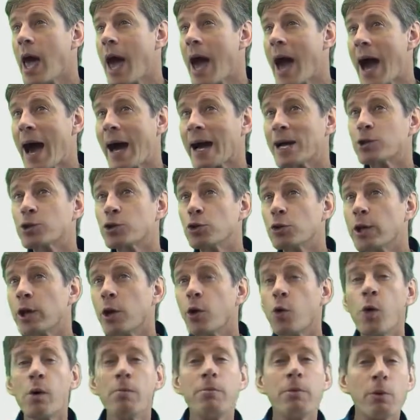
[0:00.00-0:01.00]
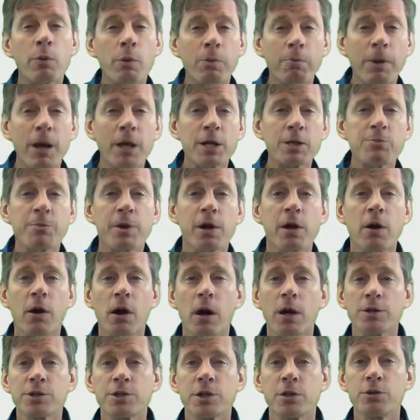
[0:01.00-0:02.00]
actual equipment replacement
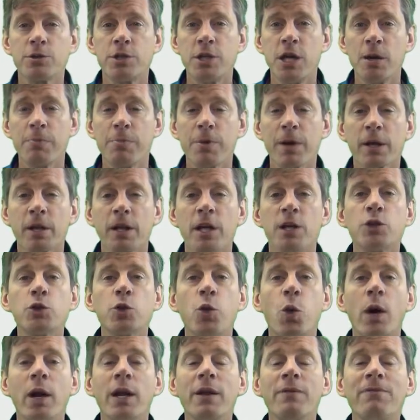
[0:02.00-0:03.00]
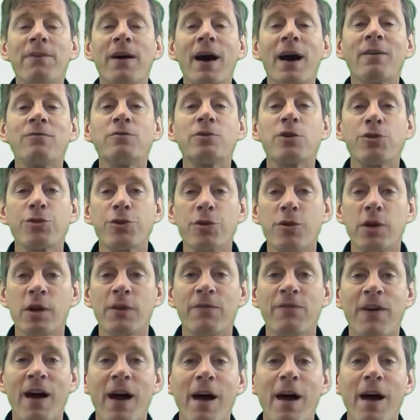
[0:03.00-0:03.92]
costs are typically 25 to 35%